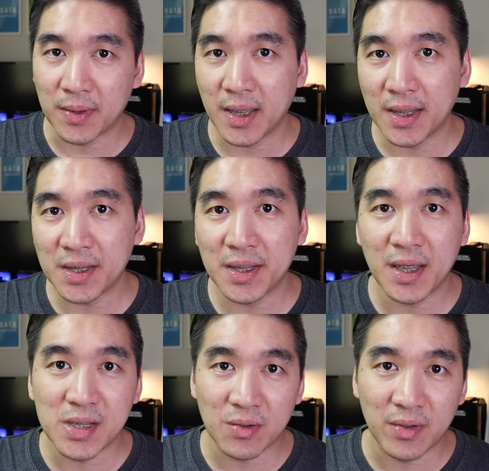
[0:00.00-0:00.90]
and
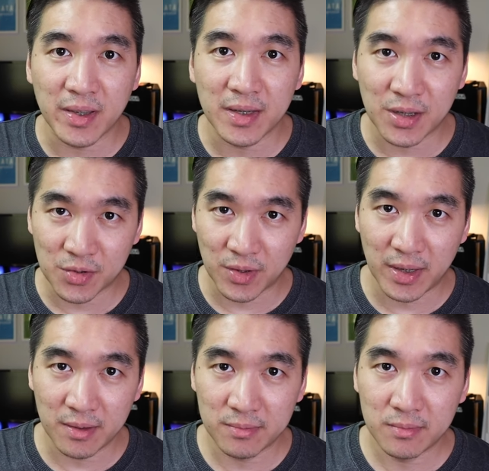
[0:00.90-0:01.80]
please enjoy the
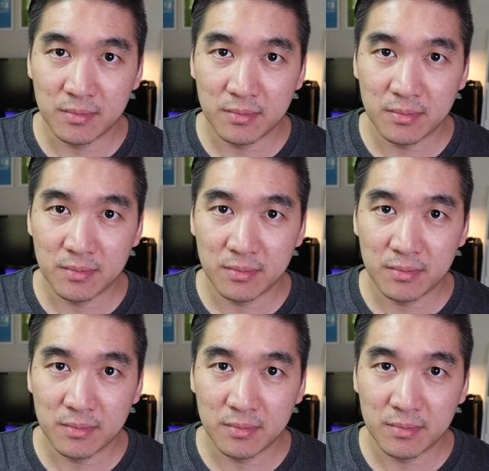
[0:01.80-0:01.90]
journey.